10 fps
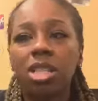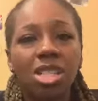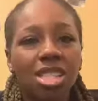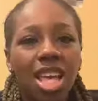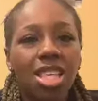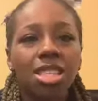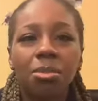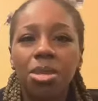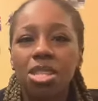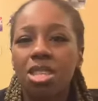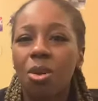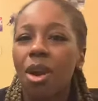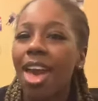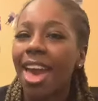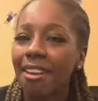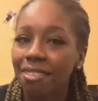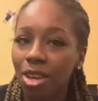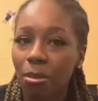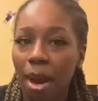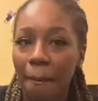just set something so heavy
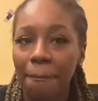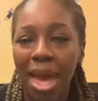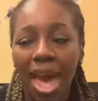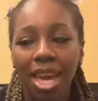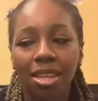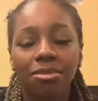on my back.